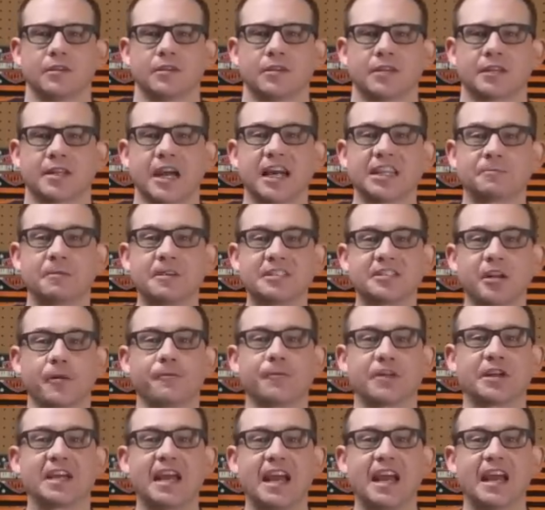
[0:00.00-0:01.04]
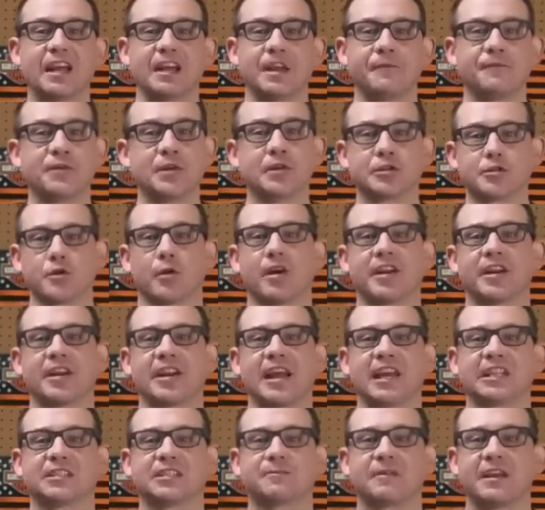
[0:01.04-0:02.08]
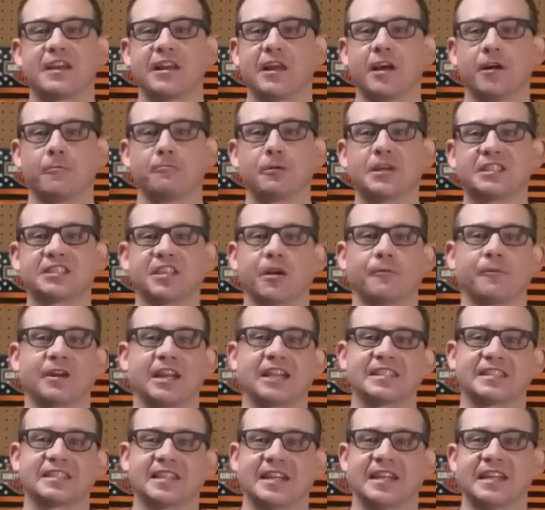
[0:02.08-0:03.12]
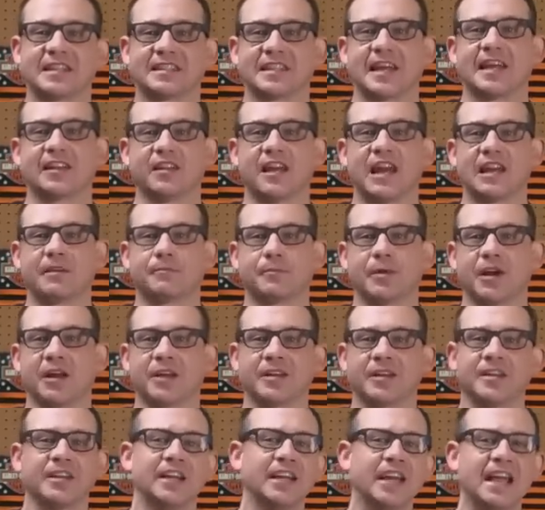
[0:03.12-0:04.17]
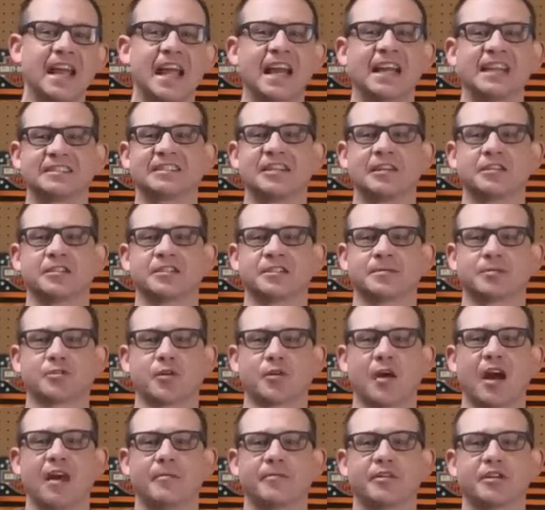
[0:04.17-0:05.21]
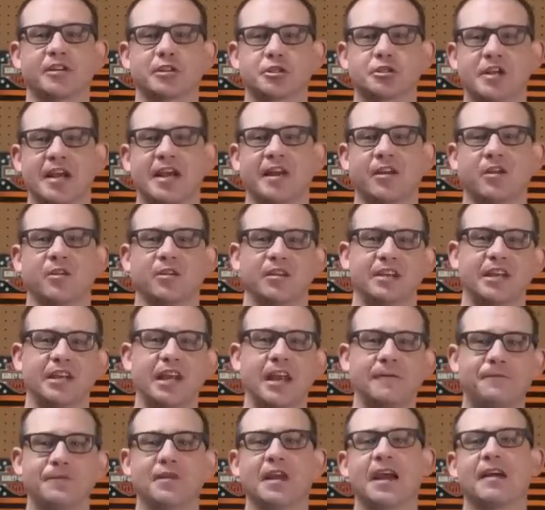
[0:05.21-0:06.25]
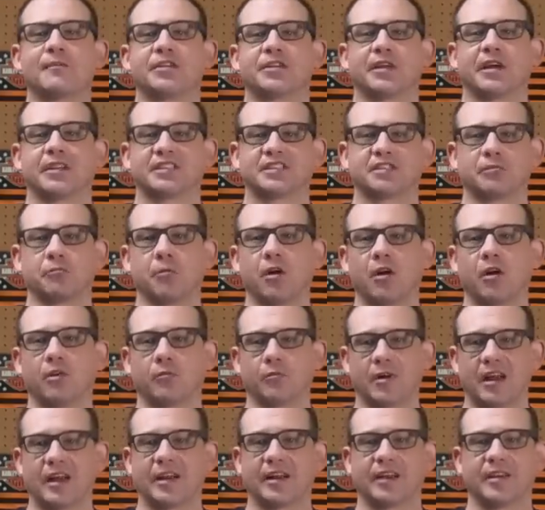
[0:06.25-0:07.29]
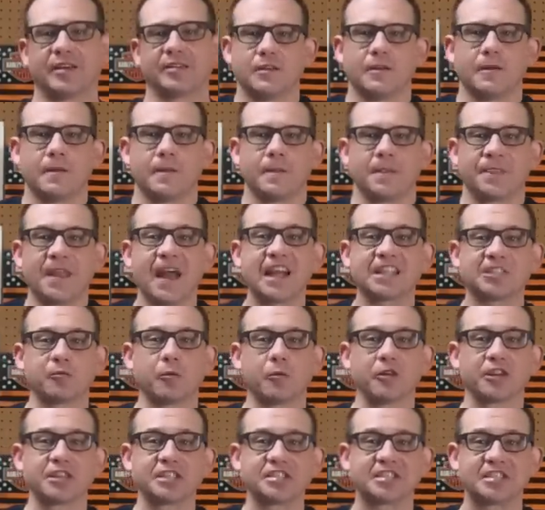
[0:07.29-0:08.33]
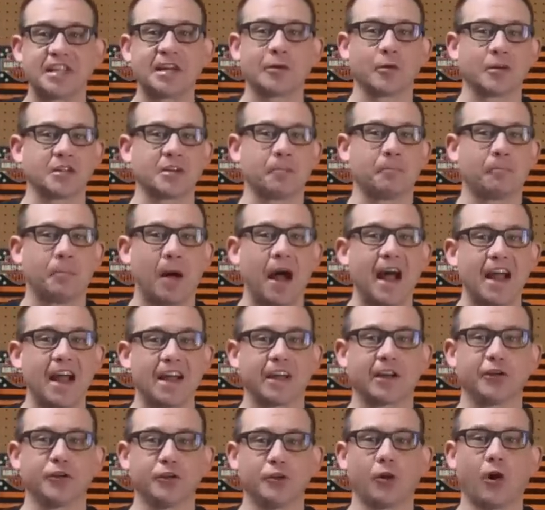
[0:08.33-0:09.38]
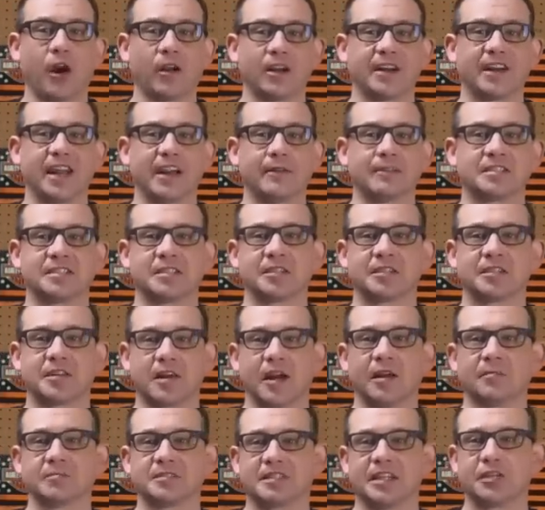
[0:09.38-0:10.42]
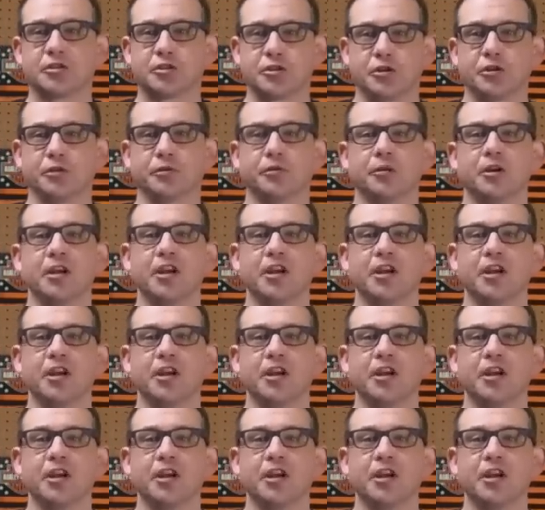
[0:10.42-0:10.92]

Guys, please don't forget, if you enjoyed today's video, please don't forget to hit that like button and consider subscribing to the channel if you haven't done so already. That's where the secret to buying a new Harley-Davidson comes into.